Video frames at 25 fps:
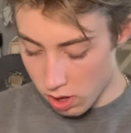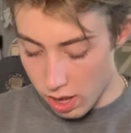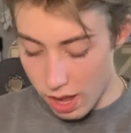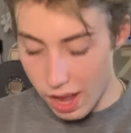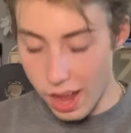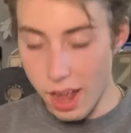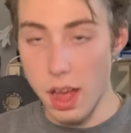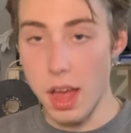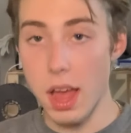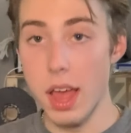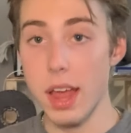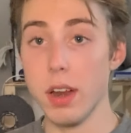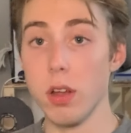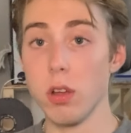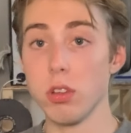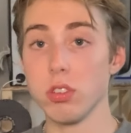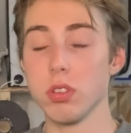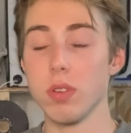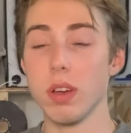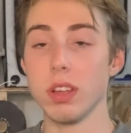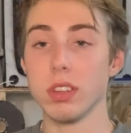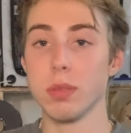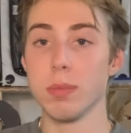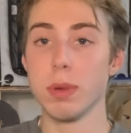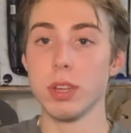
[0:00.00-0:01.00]
And
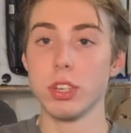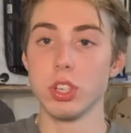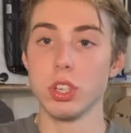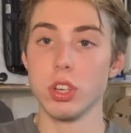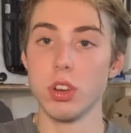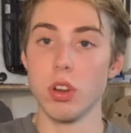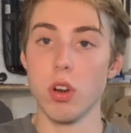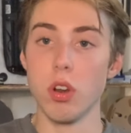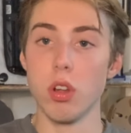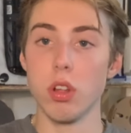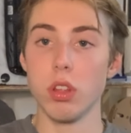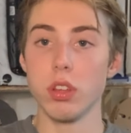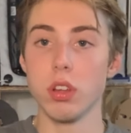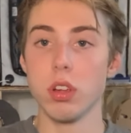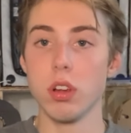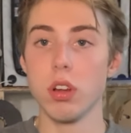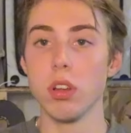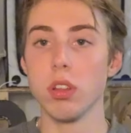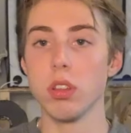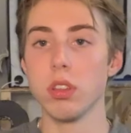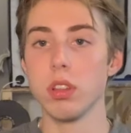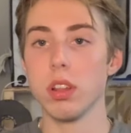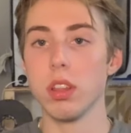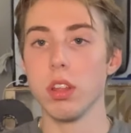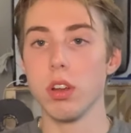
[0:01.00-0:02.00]
also, as I mentioned earlier,
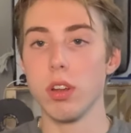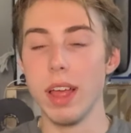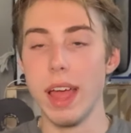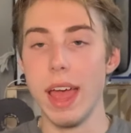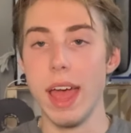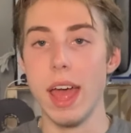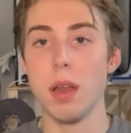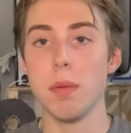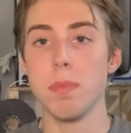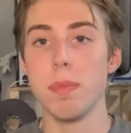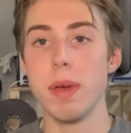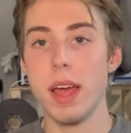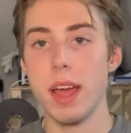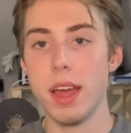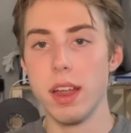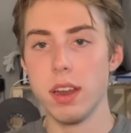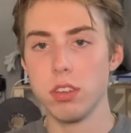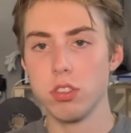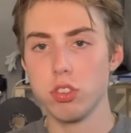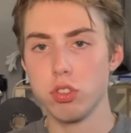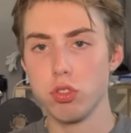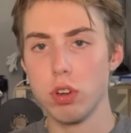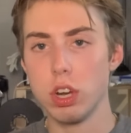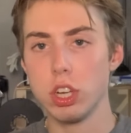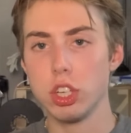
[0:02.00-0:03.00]
the little headband
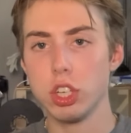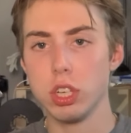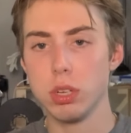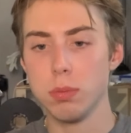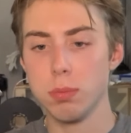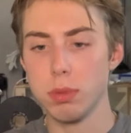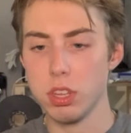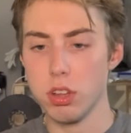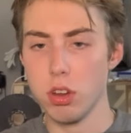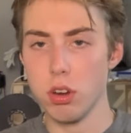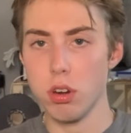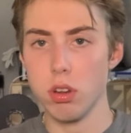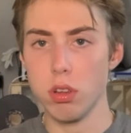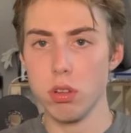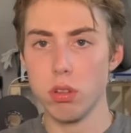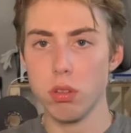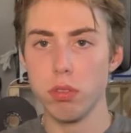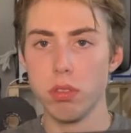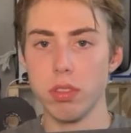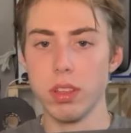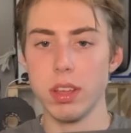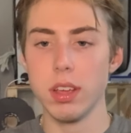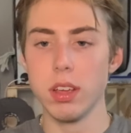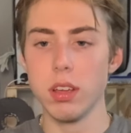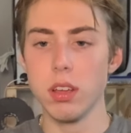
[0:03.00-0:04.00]
stretchy material
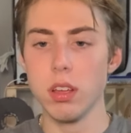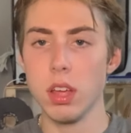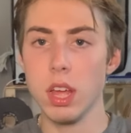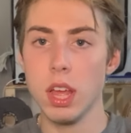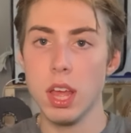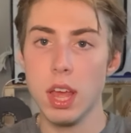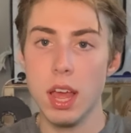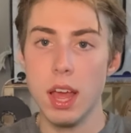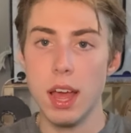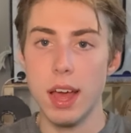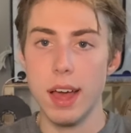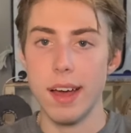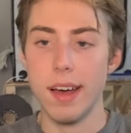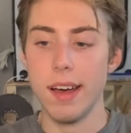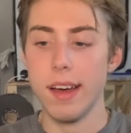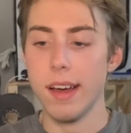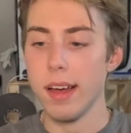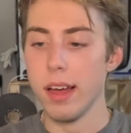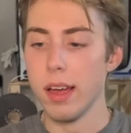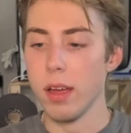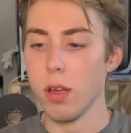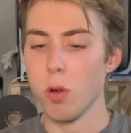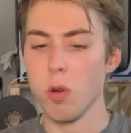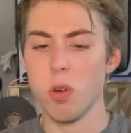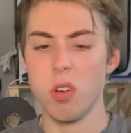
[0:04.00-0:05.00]
thing,
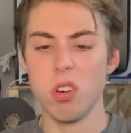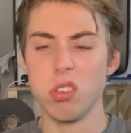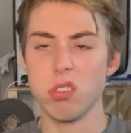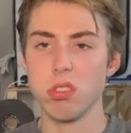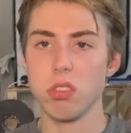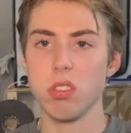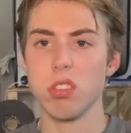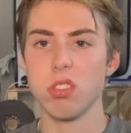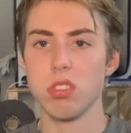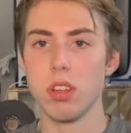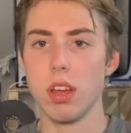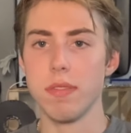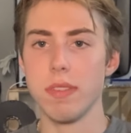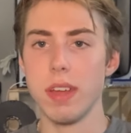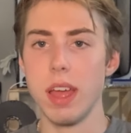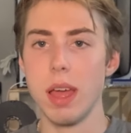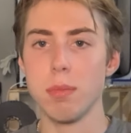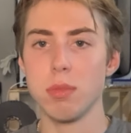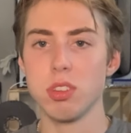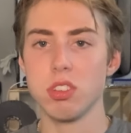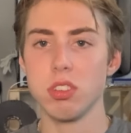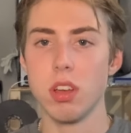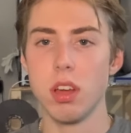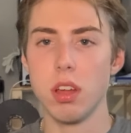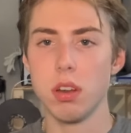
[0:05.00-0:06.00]
I ordered this off
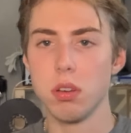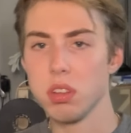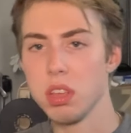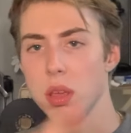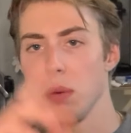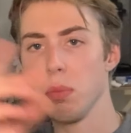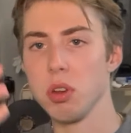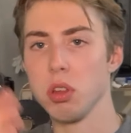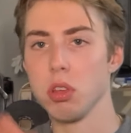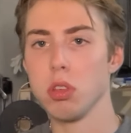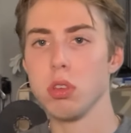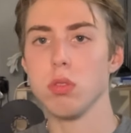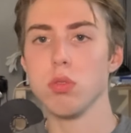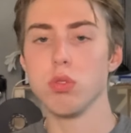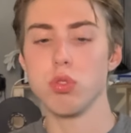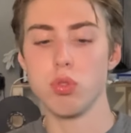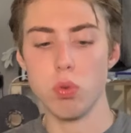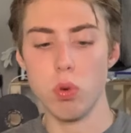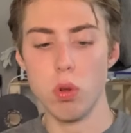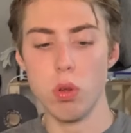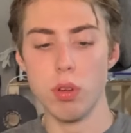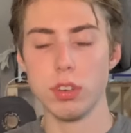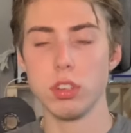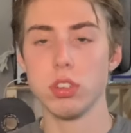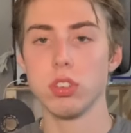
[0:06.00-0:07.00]
Amazon. It came in a huge
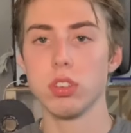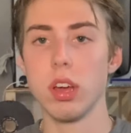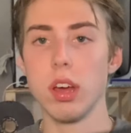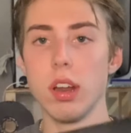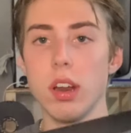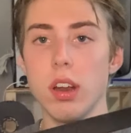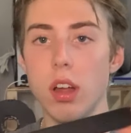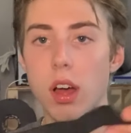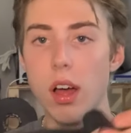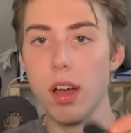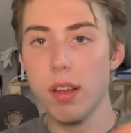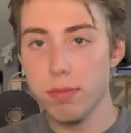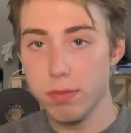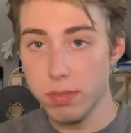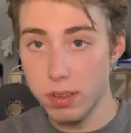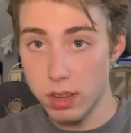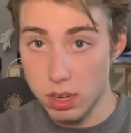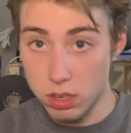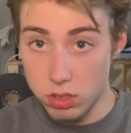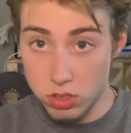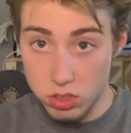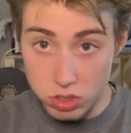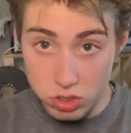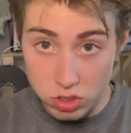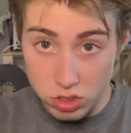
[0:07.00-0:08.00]
roll. I just cut it off, and
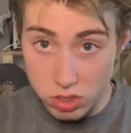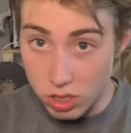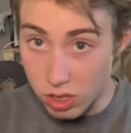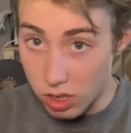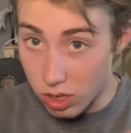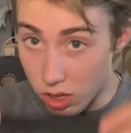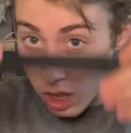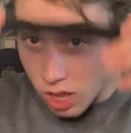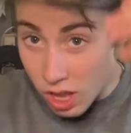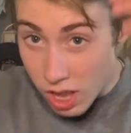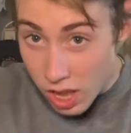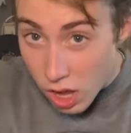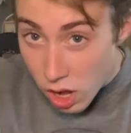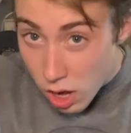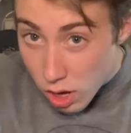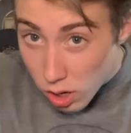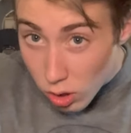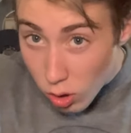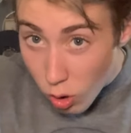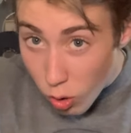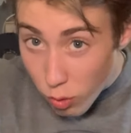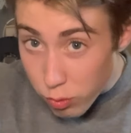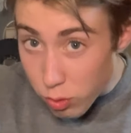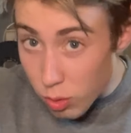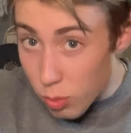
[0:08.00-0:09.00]
it's just gonna
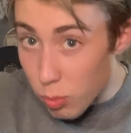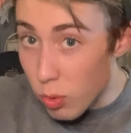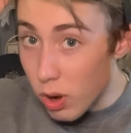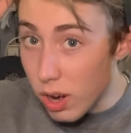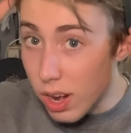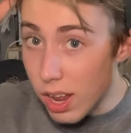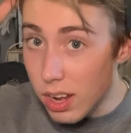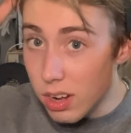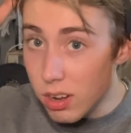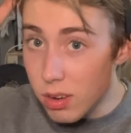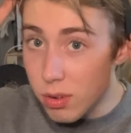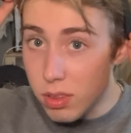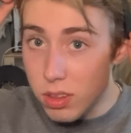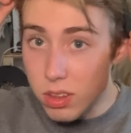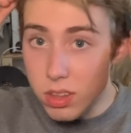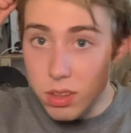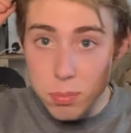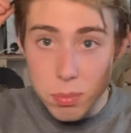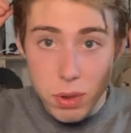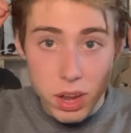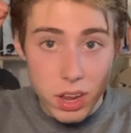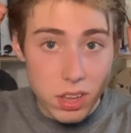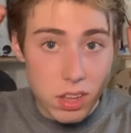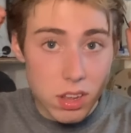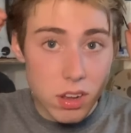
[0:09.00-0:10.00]
go from one end of
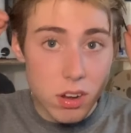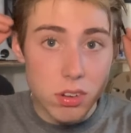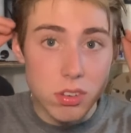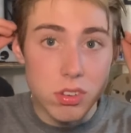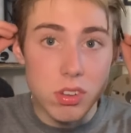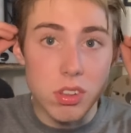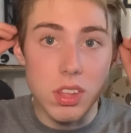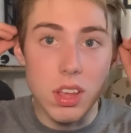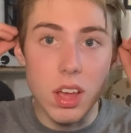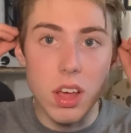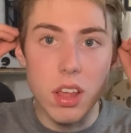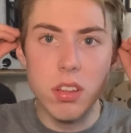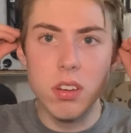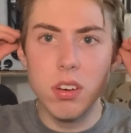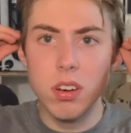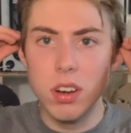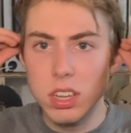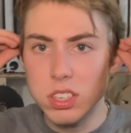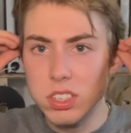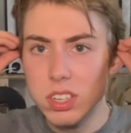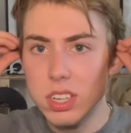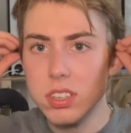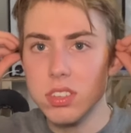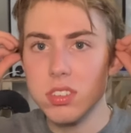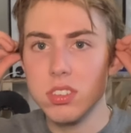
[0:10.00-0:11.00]
my ear to the other. As
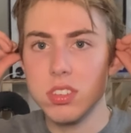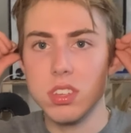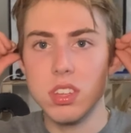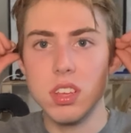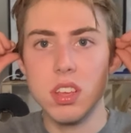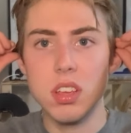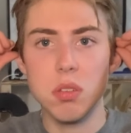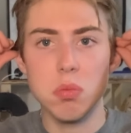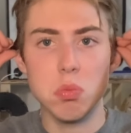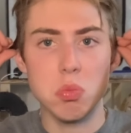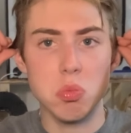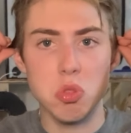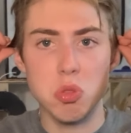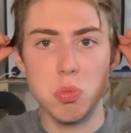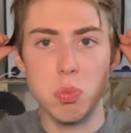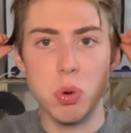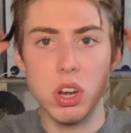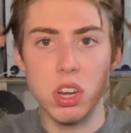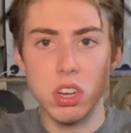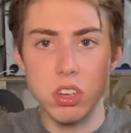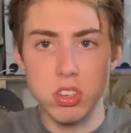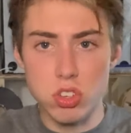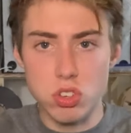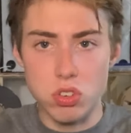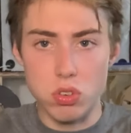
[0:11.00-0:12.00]
you guys can see, it's
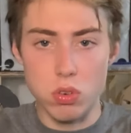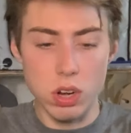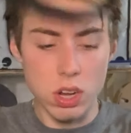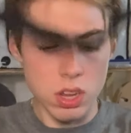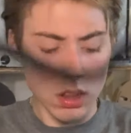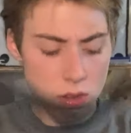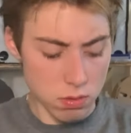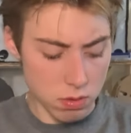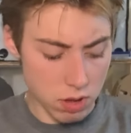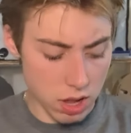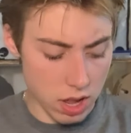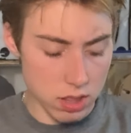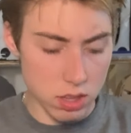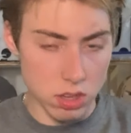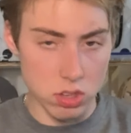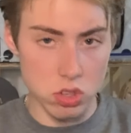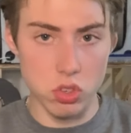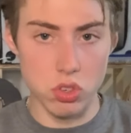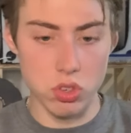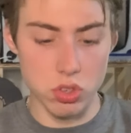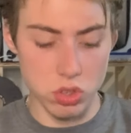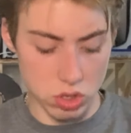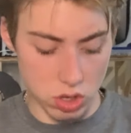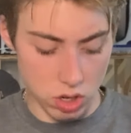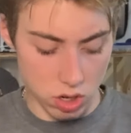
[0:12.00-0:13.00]
pretty discreet, and this is
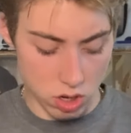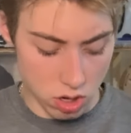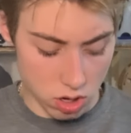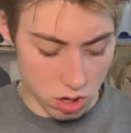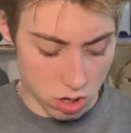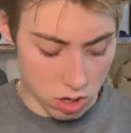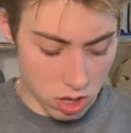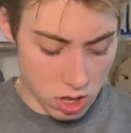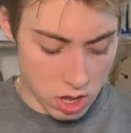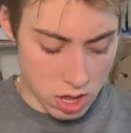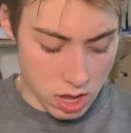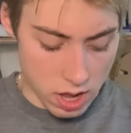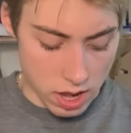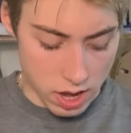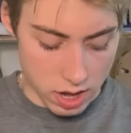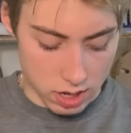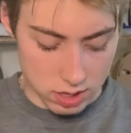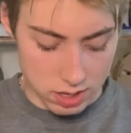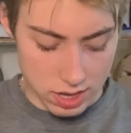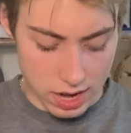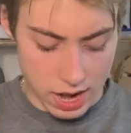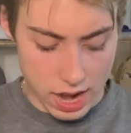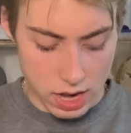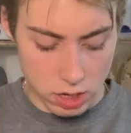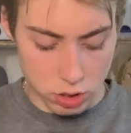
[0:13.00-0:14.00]
just gonna
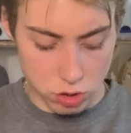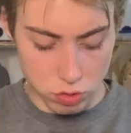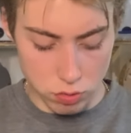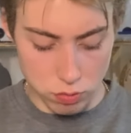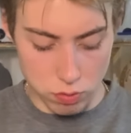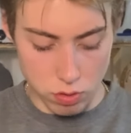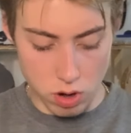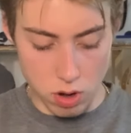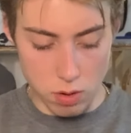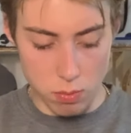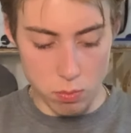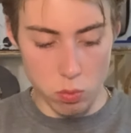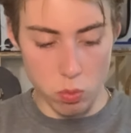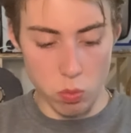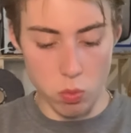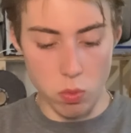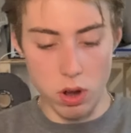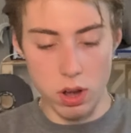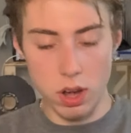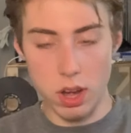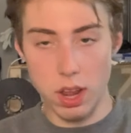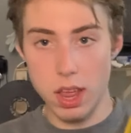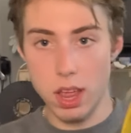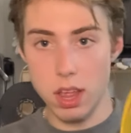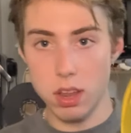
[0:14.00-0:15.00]
attach from
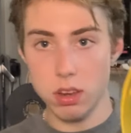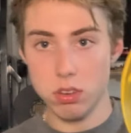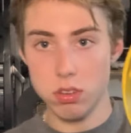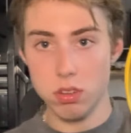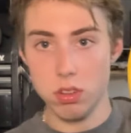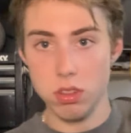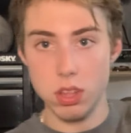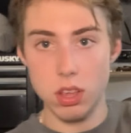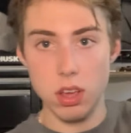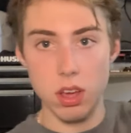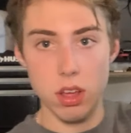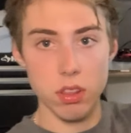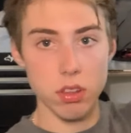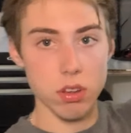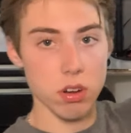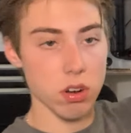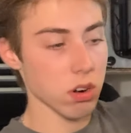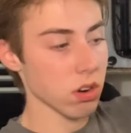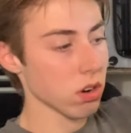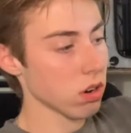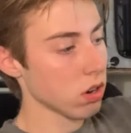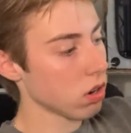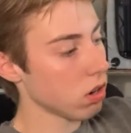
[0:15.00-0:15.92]
one end to the other